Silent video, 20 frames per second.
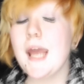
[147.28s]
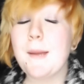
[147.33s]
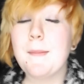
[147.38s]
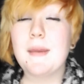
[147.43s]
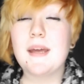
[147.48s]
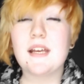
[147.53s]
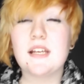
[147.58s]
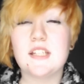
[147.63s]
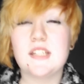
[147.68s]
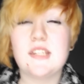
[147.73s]
It
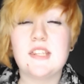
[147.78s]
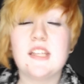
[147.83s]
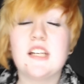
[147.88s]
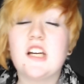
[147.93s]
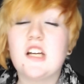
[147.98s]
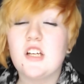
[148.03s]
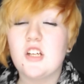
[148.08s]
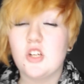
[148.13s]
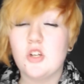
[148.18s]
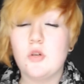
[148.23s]
makes
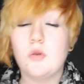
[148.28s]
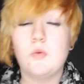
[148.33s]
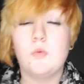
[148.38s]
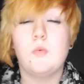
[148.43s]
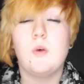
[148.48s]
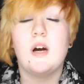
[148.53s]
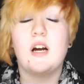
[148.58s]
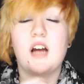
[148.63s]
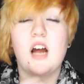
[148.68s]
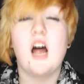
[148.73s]
you
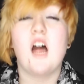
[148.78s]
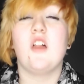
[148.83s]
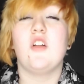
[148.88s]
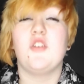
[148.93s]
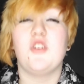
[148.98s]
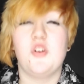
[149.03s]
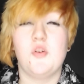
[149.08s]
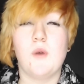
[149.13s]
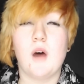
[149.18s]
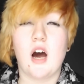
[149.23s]
what color
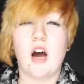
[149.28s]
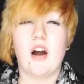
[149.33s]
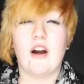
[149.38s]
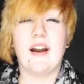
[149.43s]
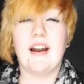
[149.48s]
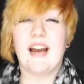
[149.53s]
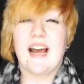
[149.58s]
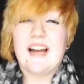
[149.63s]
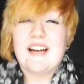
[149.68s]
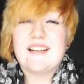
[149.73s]
you are,
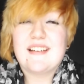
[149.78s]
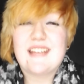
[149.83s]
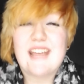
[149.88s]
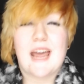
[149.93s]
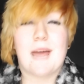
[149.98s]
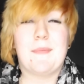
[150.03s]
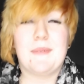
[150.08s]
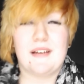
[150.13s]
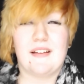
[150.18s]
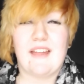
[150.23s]
and I just
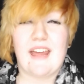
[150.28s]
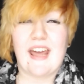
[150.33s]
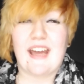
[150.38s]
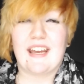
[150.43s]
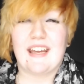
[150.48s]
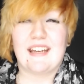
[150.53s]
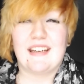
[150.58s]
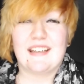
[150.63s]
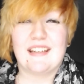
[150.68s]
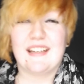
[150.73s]
happen to
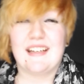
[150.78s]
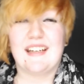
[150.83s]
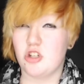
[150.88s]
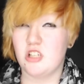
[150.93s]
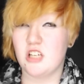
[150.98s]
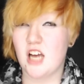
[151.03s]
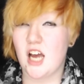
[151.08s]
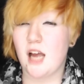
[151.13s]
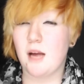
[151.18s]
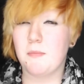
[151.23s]
lack it.
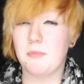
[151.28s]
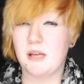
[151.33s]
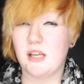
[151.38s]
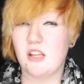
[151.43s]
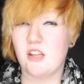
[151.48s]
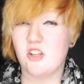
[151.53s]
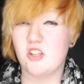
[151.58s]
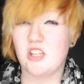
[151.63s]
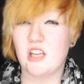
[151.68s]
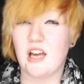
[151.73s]
Not be
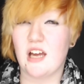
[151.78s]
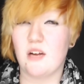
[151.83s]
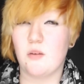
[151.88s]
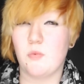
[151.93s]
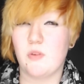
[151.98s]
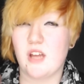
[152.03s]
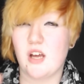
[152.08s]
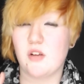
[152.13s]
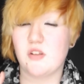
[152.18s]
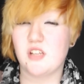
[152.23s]
in the
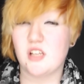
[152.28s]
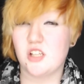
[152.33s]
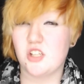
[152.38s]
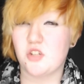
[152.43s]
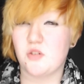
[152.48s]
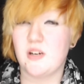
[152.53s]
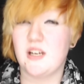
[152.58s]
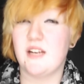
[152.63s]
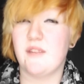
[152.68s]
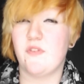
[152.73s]
sun without
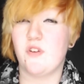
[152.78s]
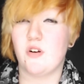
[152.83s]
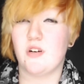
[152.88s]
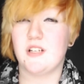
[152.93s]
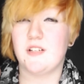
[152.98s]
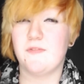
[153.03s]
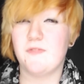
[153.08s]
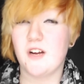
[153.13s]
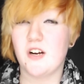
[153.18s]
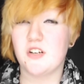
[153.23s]
sunscreen if you're
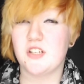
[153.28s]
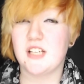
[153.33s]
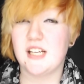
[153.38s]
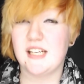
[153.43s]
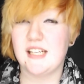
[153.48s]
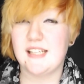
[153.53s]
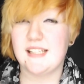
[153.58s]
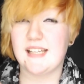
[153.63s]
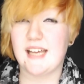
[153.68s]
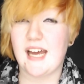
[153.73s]
as fair
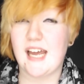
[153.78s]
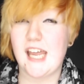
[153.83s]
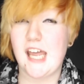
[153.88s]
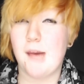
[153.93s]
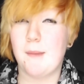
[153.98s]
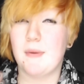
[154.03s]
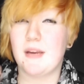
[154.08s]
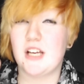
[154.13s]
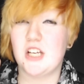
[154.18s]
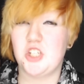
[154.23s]
skinned as I
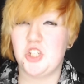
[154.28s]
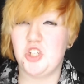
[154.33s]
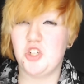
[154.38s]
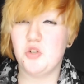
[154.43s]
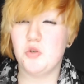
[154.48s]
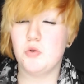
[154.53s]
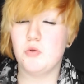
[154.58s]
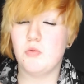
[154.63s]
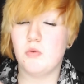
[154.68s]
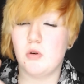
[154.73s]
am, because
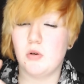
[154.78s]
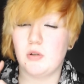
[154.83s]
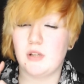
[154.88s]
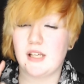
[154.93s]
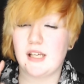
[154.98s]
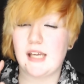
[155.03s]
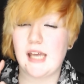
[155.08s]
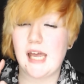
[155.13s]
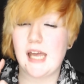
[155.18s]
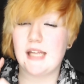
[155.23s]
you will
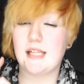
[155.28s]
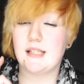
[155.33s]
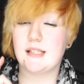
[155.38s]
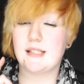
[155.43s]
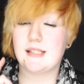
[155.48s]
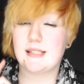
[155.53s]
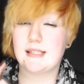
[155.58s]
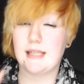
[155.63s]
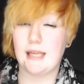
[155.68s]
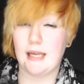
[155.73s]
get
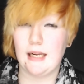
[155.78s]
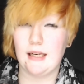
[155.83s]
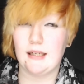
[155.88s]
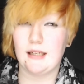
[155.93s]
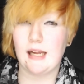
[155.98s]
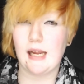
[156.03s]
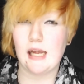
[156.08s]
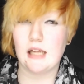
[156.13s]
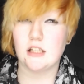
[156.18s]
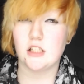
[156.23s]
skin
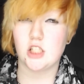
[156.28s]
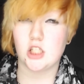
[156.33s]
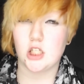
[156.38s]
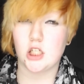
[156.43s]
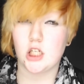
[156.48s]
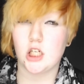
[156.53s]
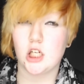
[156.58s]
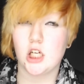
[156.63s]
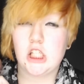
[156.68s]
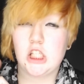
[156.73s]
cancer.
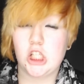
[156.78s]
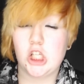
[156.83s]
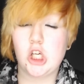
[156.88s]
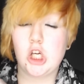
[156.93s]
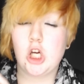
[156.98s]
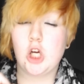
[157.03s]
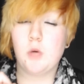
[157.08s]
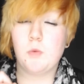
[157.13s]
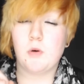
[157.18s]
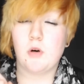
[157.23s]

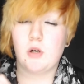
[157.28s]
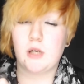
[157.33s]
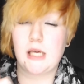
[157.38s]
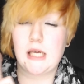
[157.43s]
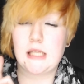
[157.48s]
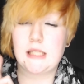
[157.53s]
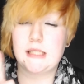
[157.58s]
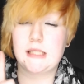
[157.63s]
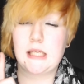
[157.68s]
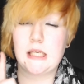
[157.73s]
You will
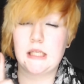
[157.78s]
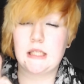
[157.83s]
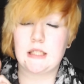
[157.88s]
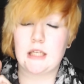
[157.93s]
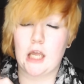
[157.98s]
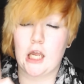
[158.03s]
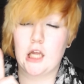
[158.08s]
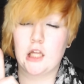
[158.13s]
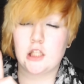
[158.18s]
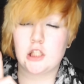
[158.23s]
get
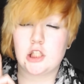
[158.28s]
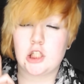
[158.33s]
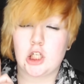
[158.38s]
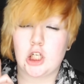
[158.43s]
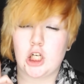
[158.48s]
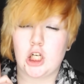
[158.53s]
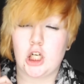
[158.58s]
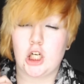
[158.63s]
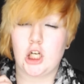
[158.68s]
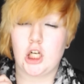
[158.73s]
skin
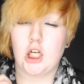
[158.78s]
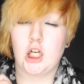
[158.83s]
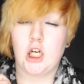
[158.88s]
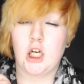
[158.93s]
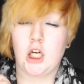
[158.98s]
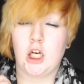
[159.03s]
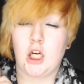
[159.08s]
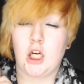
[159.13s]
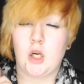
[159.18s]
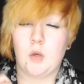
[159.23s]
cancer
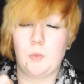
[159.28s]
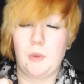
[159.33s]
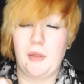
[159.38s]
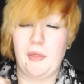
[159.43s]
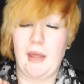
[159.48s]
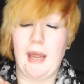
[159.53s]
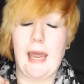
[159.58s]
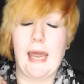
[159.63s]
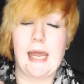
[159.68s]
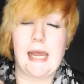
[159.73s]

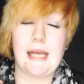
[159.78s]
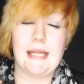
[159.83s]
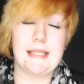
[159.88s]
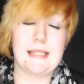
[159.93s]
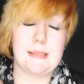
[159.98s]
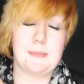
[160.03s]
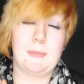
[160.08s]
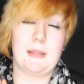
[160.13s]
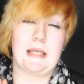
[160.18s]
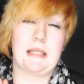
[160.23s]
with
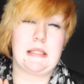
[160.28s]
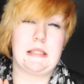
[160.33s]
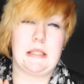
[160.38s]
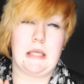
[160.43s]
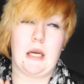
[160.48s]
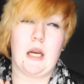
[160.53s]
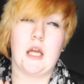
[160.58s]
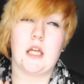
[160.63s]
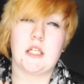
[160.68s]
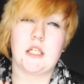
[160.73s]
AIDS mixed
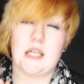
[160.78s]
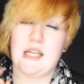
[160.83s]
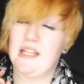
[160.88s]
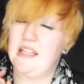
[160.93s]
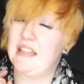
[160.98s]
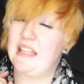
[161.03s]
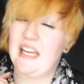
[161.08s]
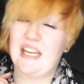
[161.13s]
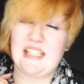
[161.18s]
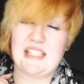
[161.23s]
in it,
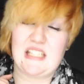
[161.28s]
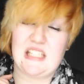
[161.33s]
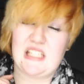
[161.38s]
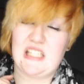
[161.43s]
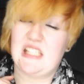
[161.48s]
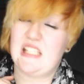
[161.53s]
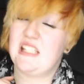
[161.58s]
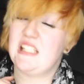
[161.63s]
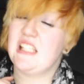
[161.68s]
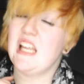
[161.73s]
and that's
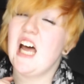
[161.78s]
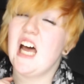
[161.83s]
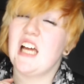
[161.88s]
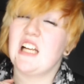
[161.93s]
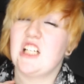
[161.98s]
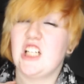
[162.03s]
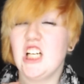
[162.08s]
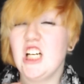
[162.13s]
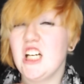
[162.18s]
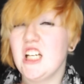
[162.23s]
just
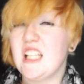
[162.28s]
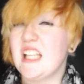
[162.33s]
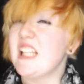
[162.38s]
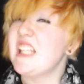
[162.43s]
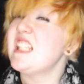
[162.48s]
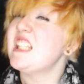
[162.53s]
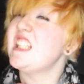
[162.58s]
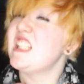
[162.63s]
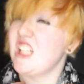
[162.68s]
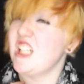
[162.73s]
not good,
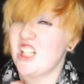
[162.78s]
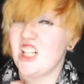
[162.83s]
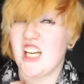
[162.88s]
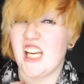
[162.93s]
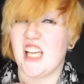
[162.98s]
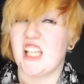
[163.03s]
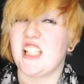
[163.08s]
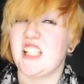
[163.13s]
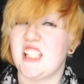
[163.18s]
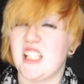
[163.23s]
that's
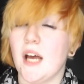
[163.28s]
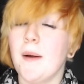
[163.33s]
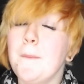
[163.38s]
serious.